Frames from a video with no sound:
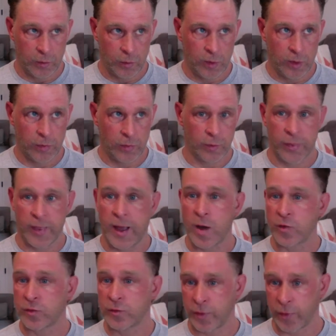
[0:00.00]
with
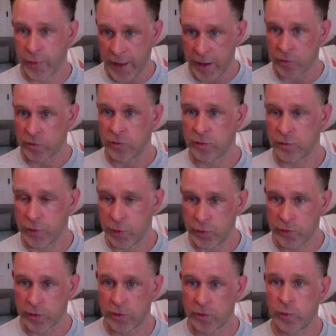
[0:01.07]
thousands and thousands of
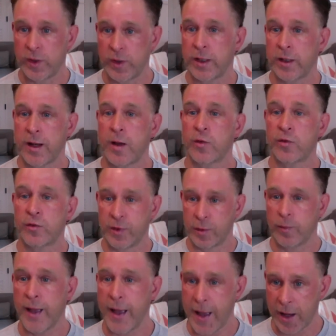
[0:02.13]
users, we can now sit
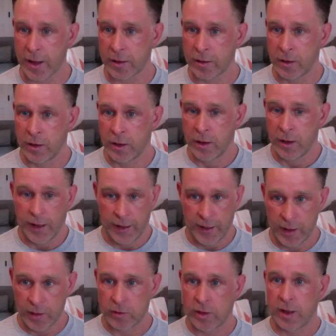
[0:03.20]
back,
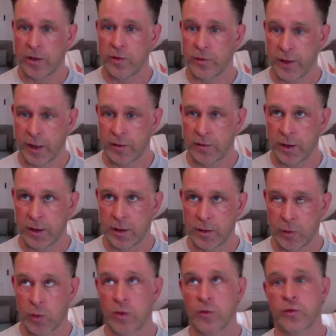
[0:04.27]
analyze that data,
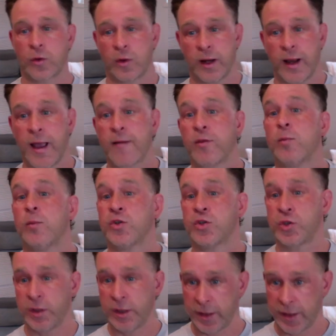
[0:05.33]
have the
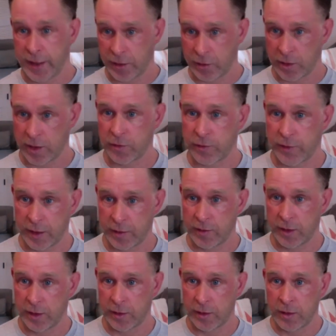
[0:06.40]
machine analyze that
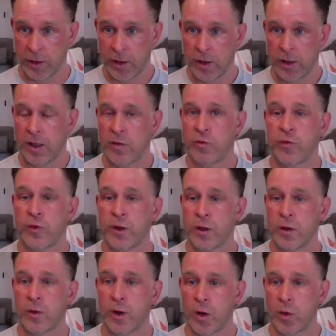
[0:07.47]
data and
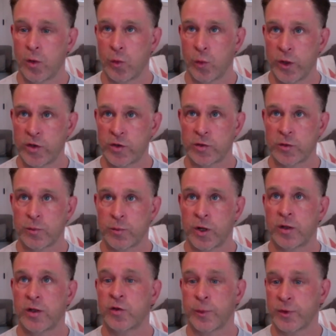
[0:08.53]
figure out which
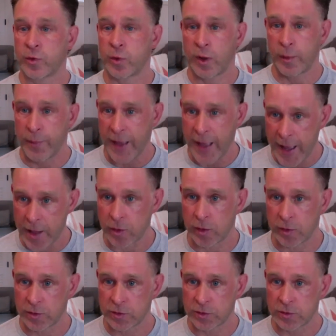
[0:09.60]
participatory
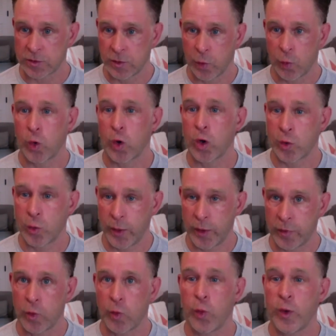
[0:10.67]
patterns work
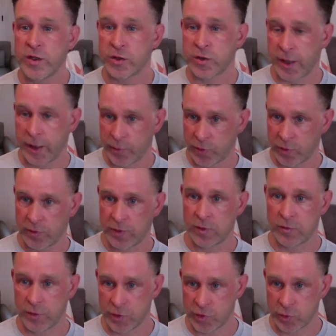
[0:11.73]
with which types of
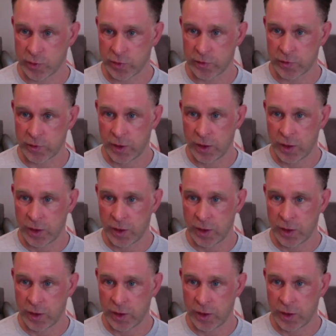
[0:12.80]
individuals.